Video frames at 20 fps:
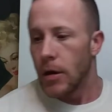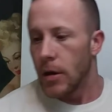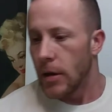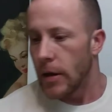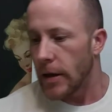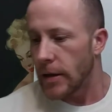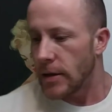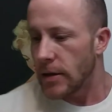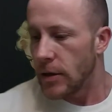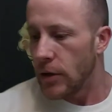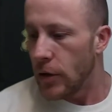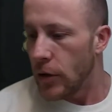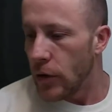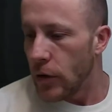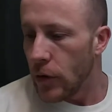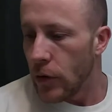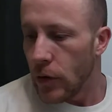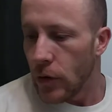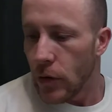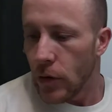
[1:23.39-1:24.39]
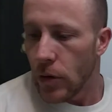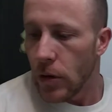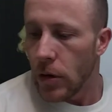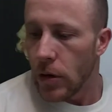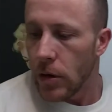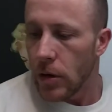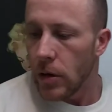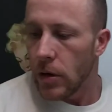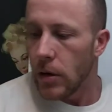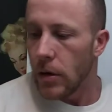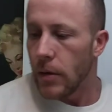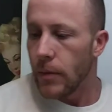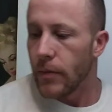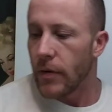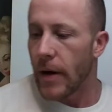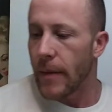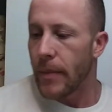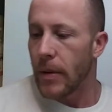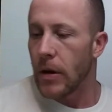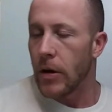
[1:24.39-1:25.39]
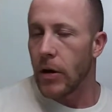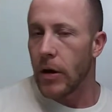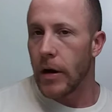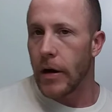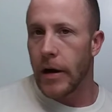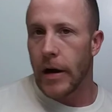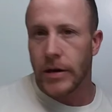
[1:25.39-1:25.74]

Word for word: let's do prepping your hair.